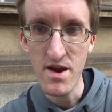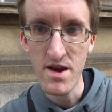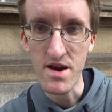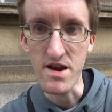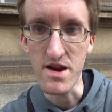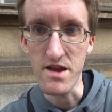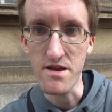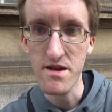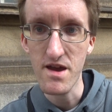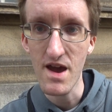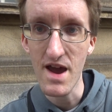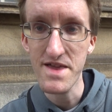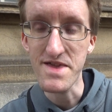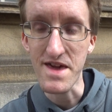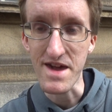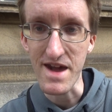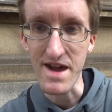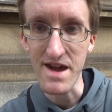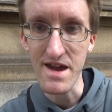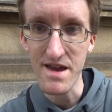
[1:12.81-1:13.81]
I'm going to get a
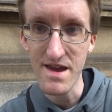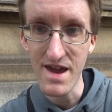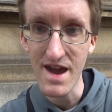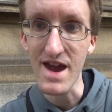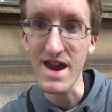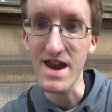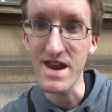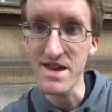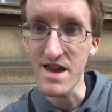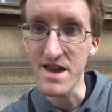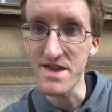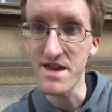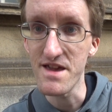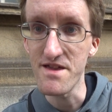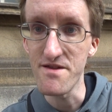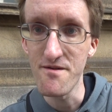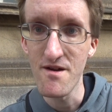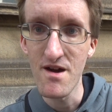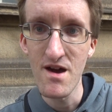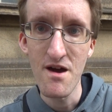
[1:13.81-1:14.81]
ticket, get in, and
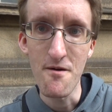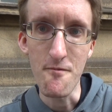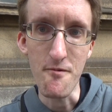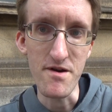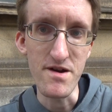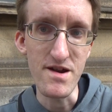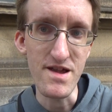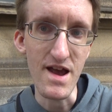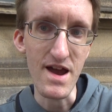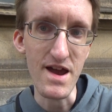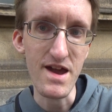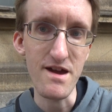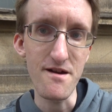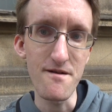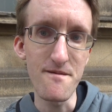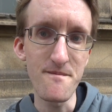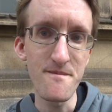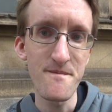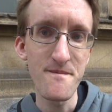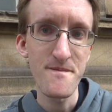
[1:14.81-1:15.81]
then we're going to like
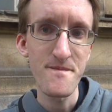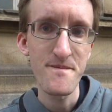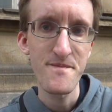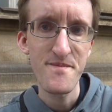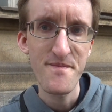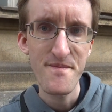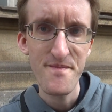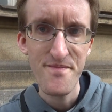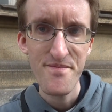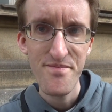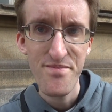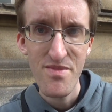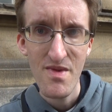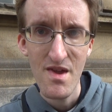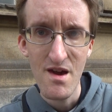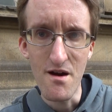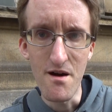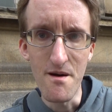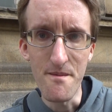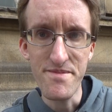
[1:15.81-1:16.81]

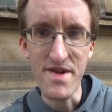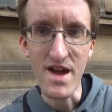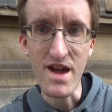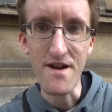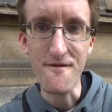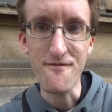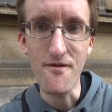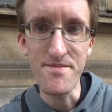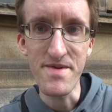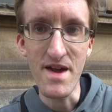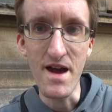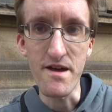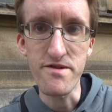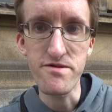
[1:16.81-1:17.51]
um, um, take it from there.